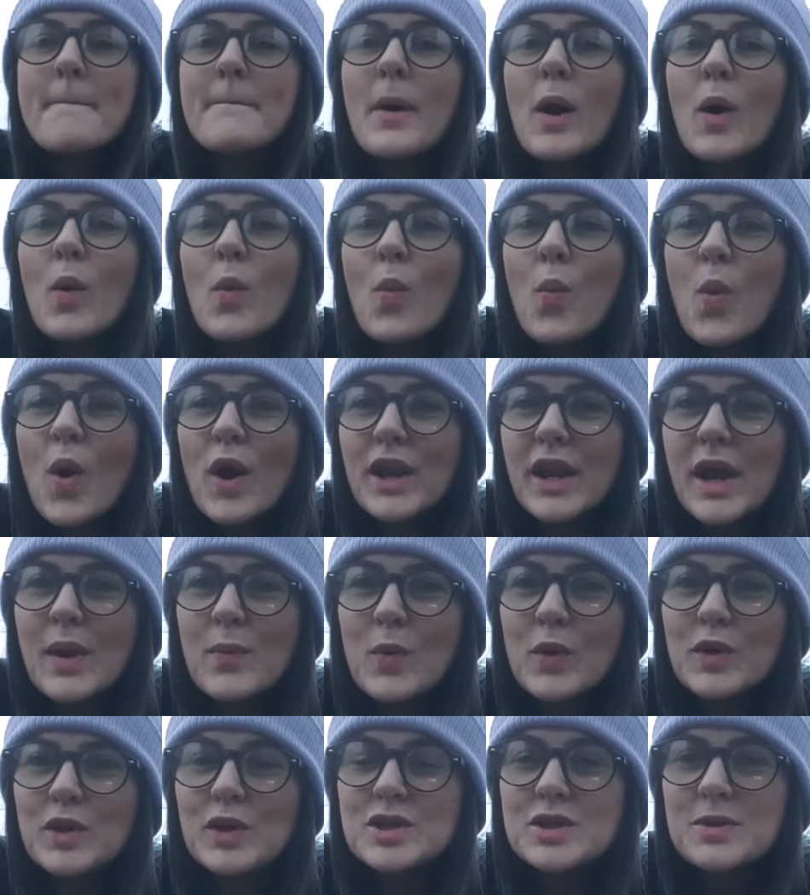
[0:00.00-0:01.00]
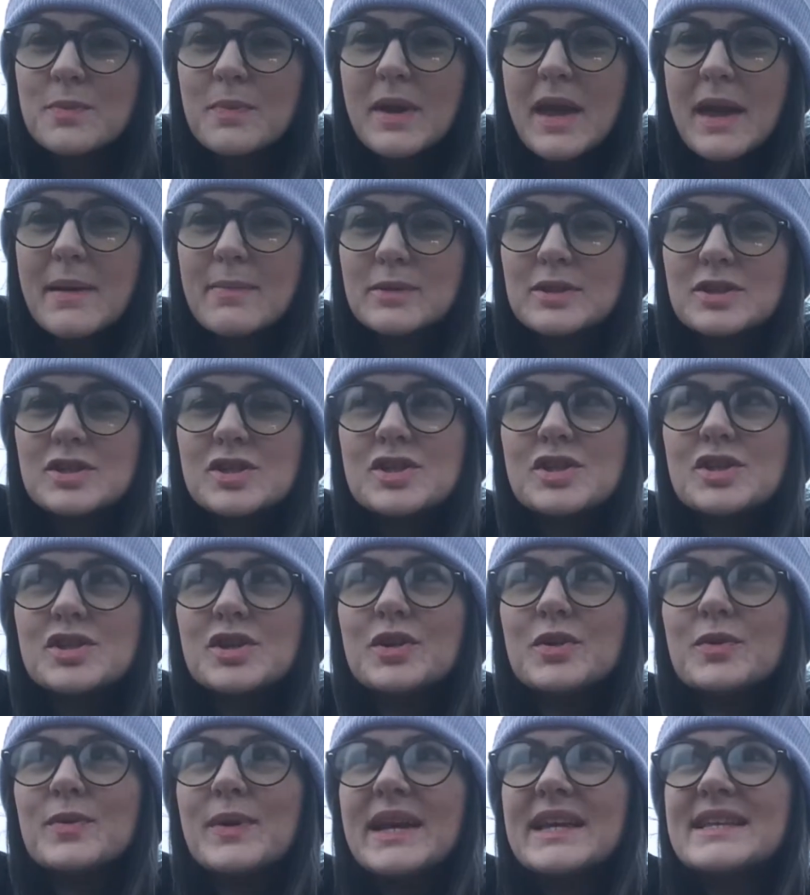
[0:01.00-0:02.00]
but what I want you to be able to
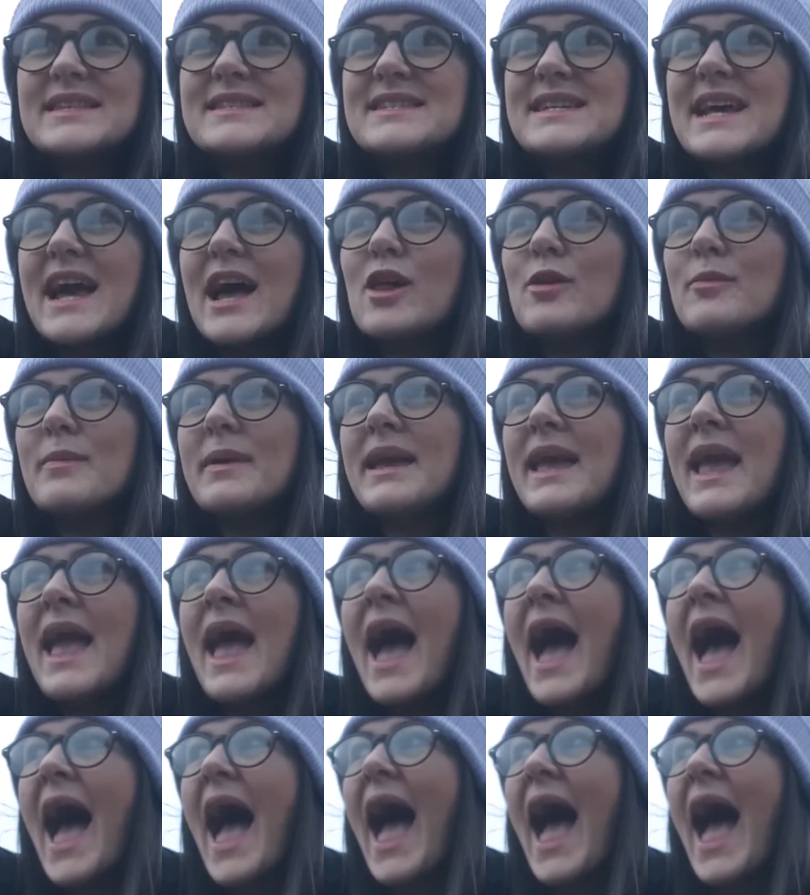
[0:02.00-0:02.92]
do is tell me,